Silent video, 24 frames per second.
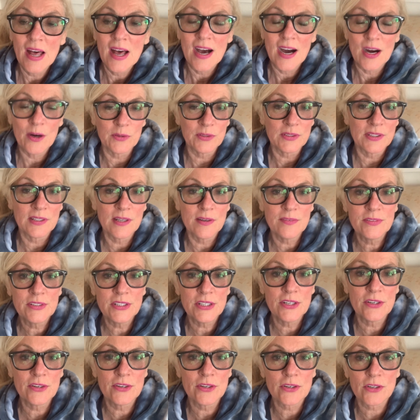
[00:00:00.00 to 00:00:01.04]
I would love to
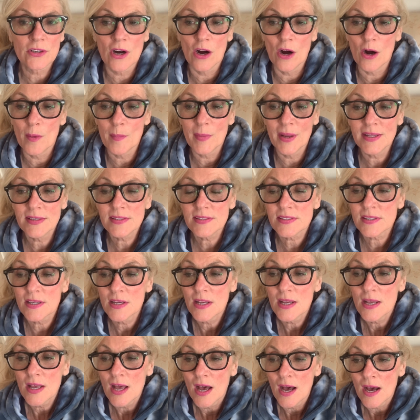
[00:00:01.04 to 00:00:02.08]
hear your comments
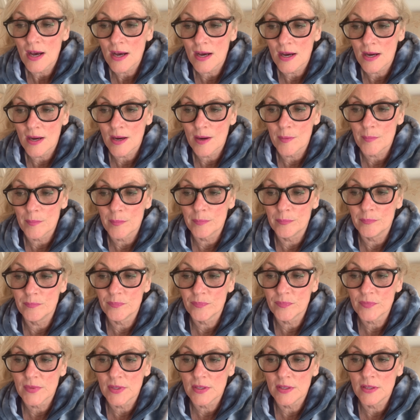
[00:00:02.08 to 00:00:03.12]

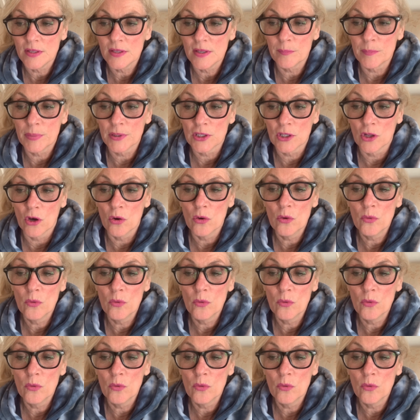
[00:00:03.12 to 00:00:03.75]
below,